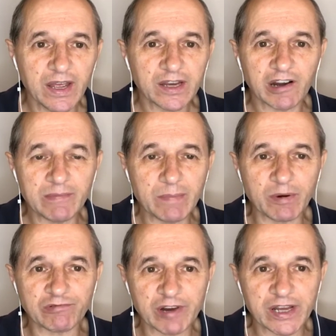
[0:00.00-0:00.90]
Now, I remember
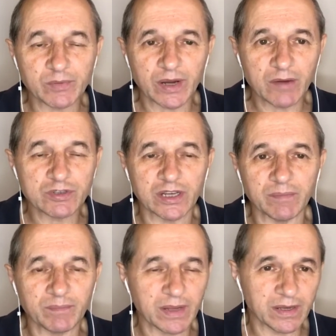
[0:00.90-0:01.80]
Reed when I was
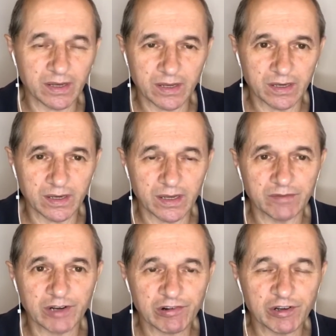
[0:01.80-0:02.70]
in
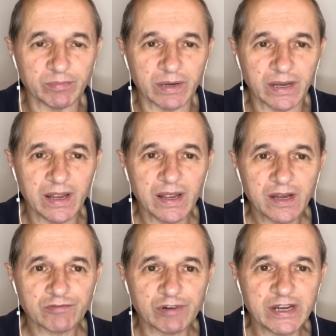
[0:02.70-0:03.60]
recruitment.
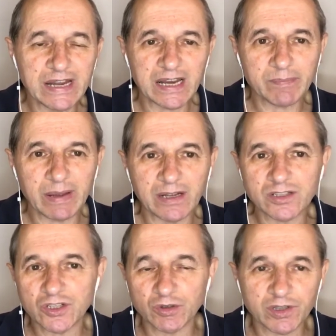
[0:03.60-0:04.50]
Reed had about
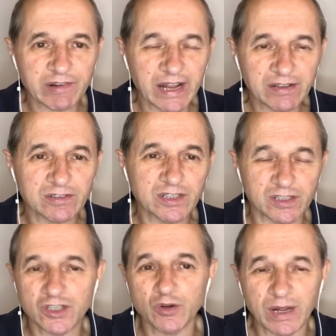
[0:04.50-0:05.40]
200 or
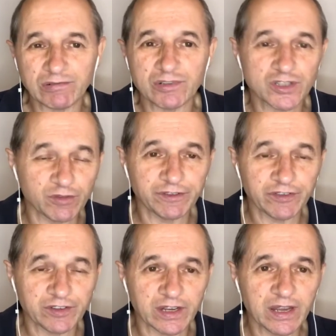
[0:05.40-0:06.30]
300, 200,
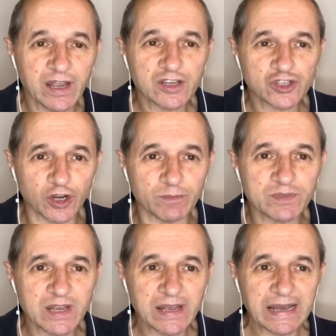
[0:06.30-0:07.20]
250 jobs
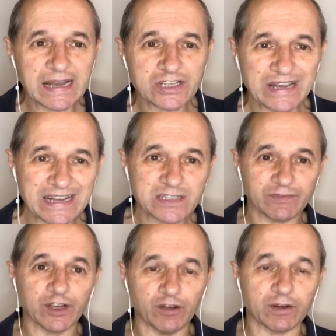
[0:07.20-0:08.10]
actually
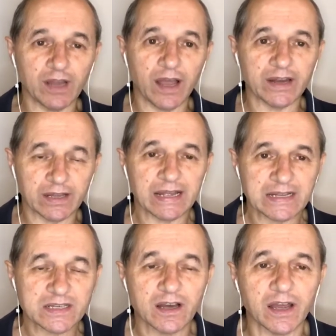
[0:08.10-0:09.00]
actively online at
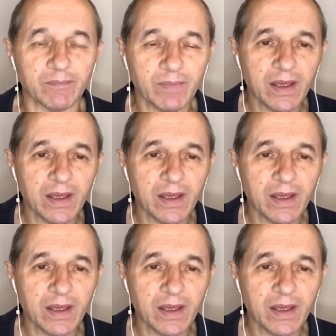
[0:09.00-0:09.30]
that time.